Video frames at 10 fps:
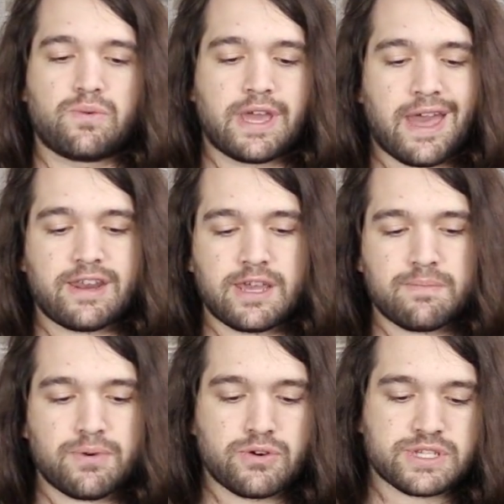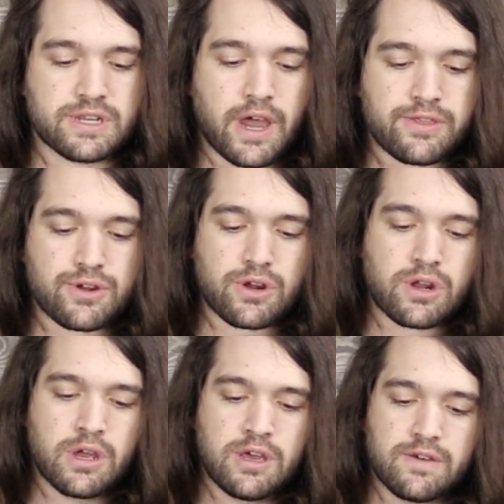we had him post
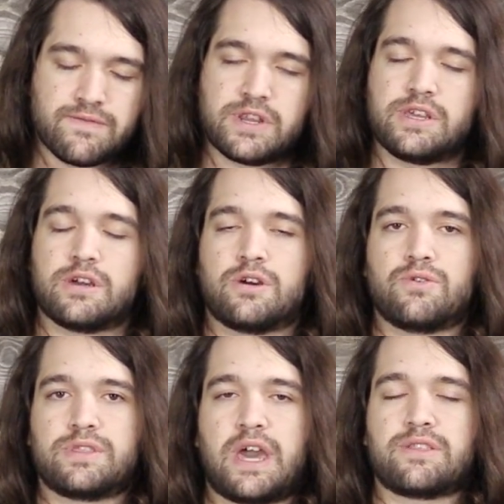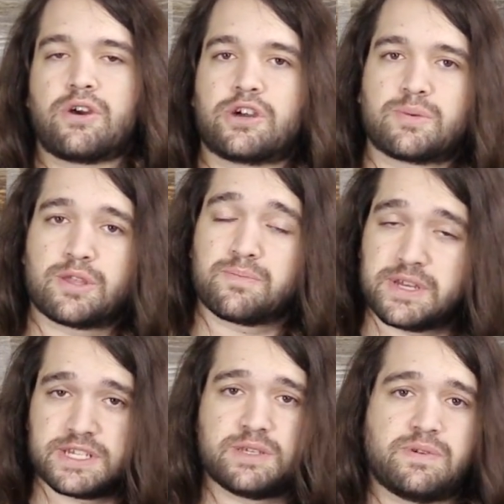another video that talked about the
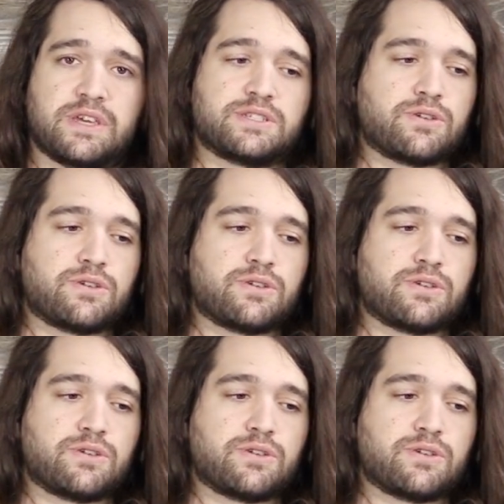PCB.